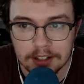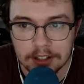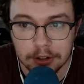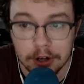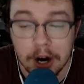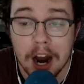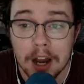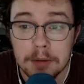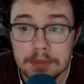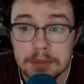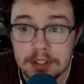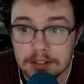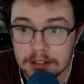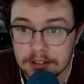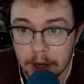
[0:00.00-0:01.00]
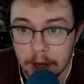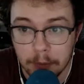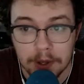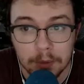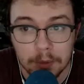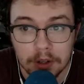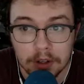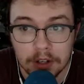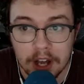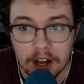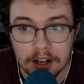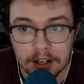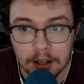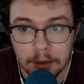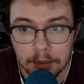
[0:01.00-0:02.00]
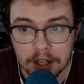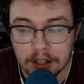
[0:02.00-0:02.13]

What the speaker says: crimes that we will not commit.